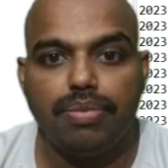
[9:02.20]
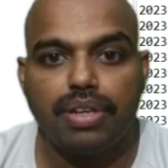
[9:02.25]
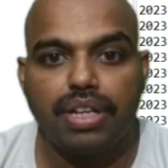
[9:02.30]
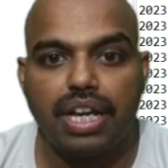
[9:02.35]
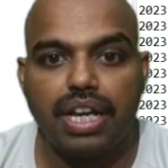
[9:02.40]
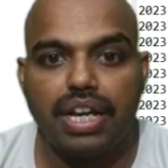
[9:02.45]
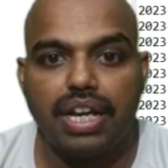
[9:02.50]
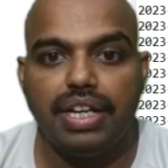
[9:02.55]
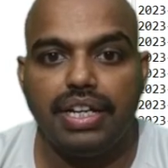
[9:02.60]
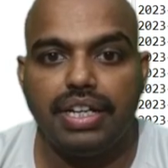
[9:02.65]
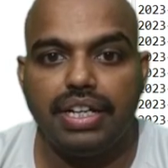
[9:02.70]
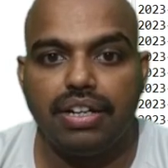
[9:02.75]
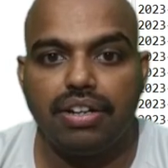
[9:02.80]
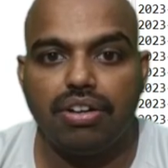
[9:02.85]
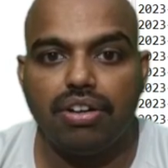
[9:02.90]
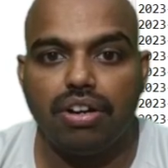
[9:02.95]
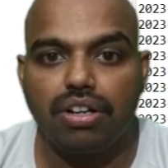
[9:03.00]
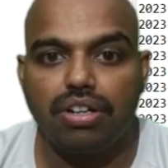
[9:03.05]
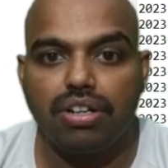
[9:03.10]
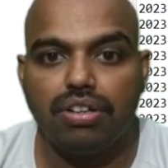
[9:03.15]
client
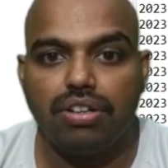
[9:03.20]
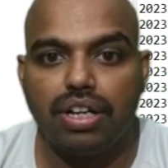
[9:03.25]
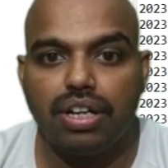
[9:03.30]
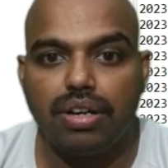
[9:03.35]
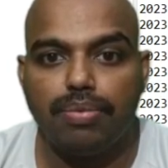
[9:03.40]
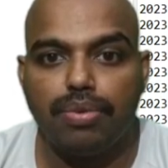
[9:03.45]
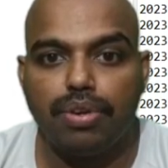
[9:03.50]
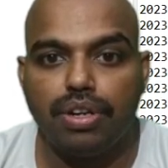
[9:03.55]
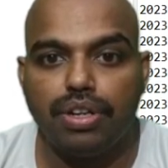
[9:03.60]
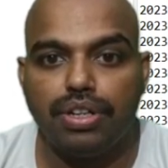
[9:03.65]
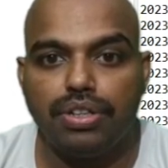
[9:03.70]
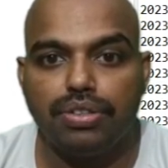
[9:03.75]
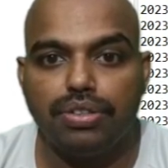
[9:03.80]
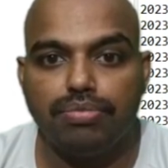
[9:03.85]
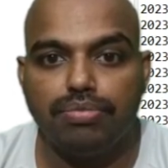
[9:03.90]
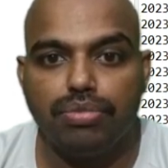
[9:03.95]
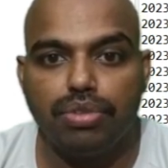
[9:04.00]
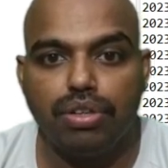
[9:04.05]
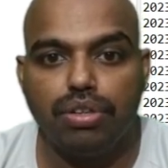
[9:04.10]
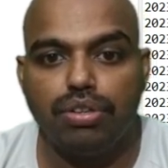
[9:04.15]
got your body to
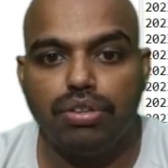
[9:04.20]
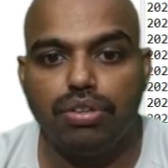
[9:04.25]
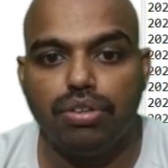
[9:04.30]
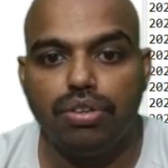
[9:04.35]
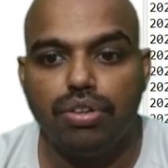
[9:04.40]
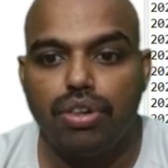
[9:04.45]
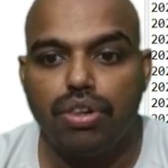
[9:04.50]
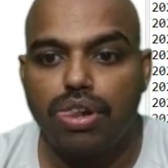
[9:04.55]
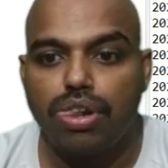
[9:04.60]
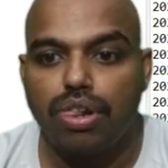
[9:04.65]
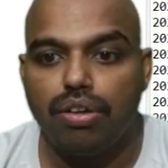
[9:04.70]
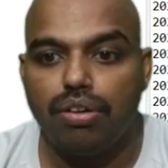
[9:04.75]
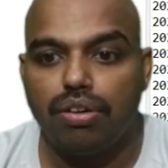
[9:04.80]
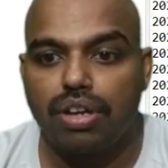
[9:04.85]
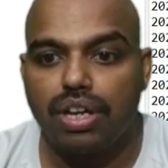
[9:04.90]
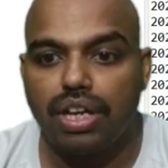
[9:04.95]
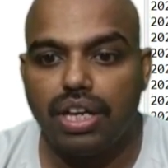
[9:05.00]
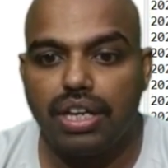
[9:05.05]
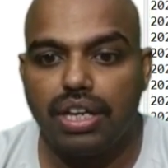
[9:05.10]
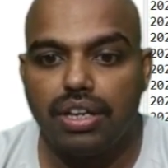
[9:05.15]
mono.
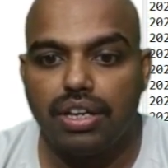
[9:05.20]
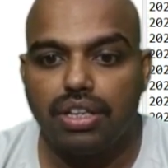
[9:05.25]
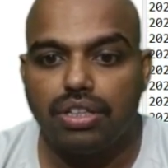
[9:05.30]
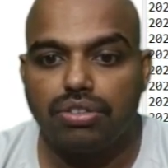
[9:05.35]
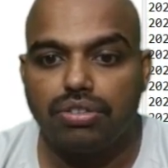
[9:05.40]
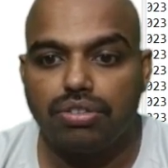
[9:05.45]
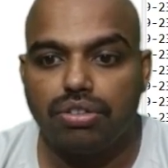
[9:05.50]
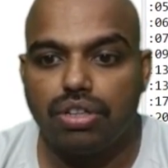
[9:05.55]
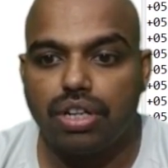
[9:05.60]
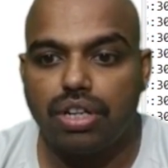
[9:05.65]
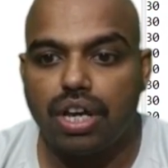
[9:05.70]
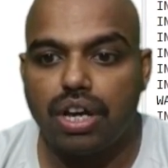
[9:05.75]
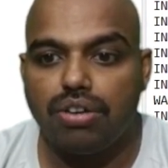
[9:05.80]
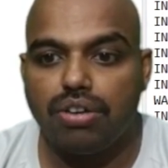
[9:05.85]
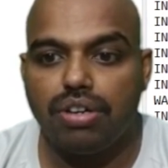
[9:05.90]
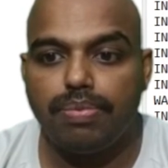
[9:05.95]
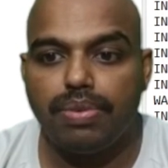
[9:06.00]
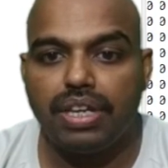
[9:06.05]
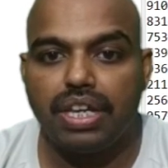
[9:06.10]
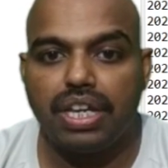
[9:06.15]
Okay, so now
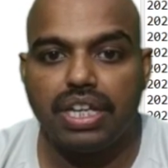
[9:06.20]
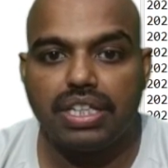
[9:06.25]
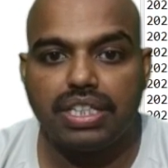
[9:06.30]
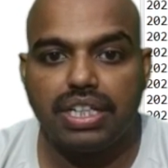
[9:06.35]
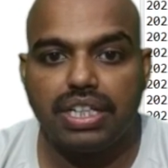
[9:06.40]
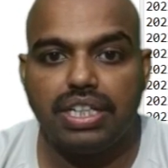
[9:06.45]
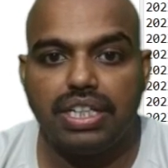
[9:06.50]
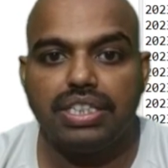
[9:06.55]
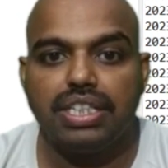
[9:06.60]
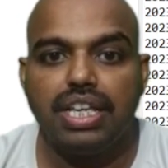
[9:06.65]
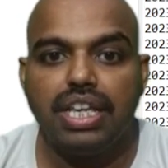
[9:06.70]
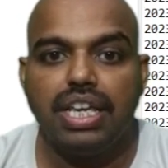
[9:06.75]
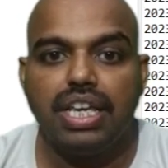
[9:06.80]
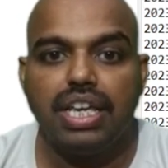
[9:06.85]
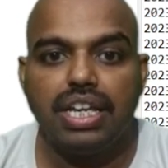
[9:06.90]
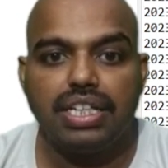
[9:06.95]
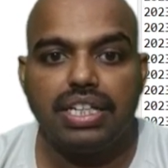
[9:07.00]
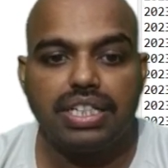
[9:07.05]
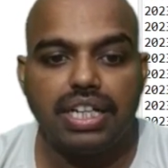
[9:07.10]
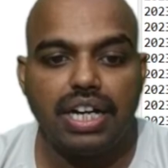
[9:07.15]
application is
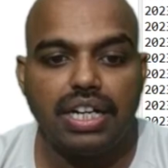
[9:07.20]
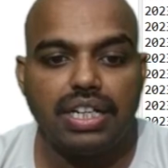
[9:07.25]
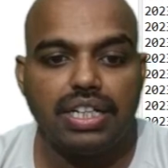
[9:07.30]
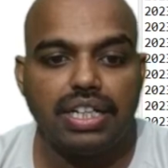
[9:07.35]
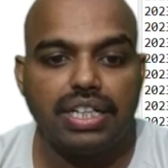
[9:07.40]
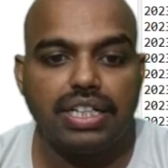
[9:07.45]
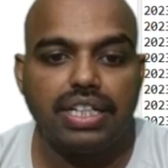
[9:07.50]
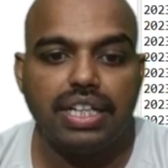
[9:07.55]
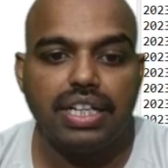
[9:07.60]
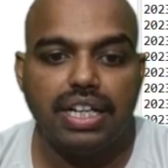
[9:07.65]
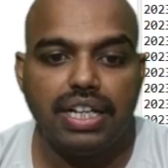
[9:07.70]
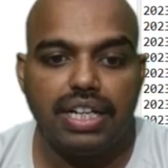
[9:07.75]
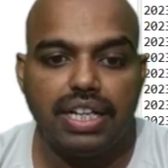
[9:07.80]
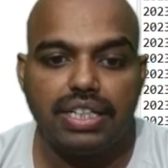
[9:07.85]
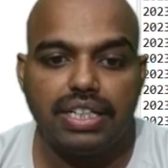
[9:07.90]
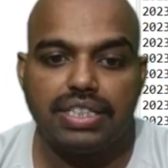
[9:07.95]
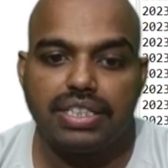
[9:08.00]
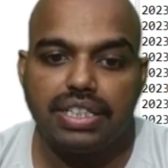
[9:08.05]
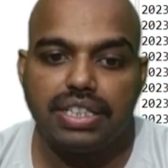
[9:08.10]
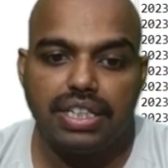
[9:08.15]
started.
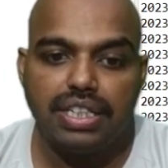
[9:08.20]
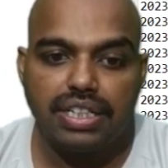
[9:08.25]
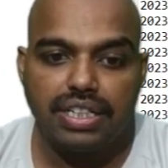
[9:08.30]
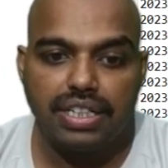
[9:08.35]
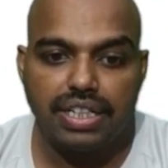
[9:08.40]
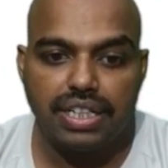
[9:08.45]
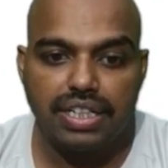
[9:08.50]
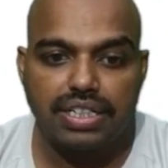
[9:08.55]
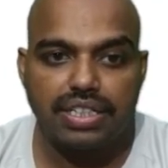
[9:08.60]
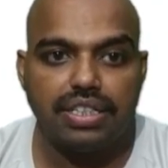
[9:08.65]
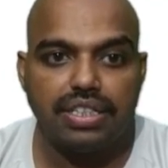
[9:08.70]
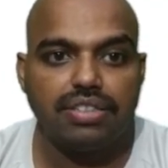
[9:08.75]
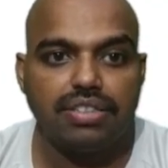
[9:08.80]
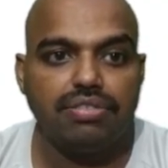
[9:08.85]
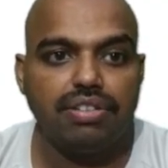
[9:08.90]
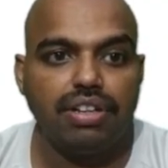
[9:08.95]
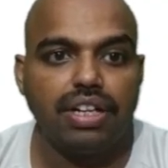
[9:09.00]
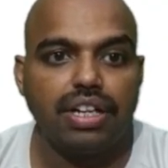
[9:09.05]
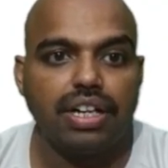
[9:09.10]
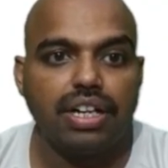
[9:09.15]
Let's test this
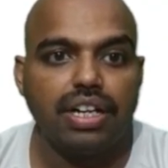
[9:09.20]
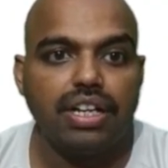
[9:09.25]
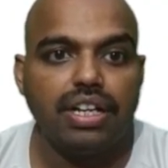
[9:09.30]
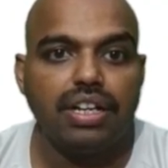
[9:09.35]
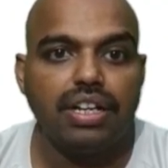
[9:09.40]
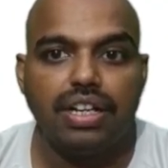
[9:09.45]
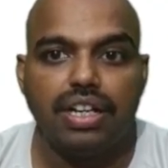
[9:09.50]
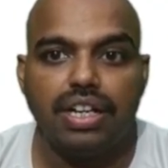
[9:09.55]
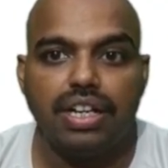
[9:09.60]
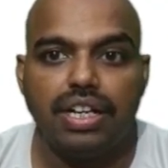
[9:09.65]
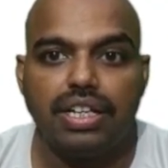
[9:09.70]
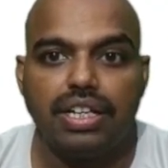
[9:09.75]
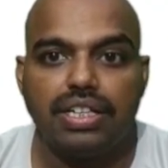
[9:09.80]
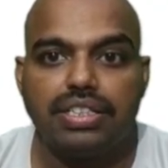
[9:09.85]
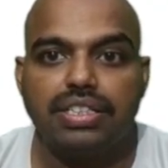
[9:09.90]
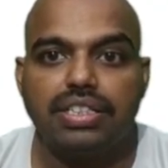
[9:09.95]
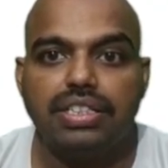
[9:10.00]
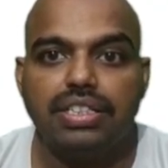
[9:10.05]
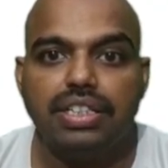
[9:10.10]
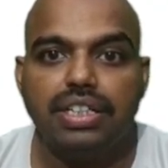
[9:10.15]
one. Let's
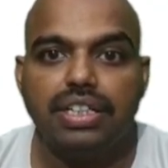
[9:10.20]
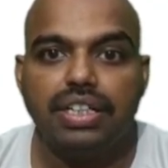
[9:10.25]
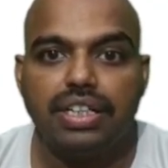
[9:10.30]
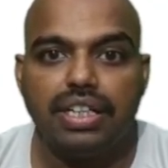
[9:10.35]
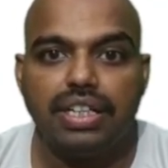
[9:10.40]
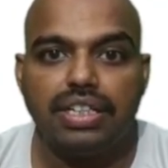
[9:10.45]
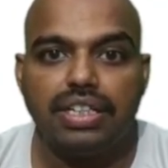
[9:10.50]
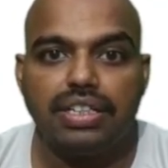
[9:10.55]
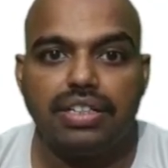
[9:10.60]
test